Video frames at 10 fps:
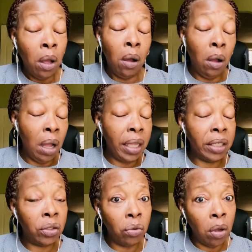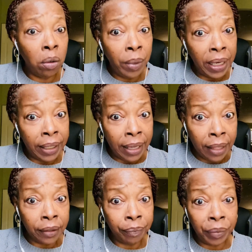or I'll get you all the way
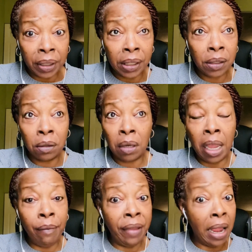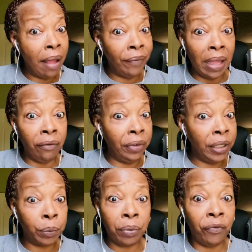together because, you know, I ain't, I'm not
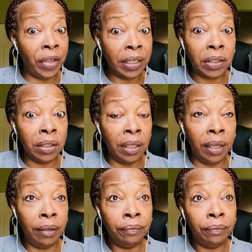reached perfection yet.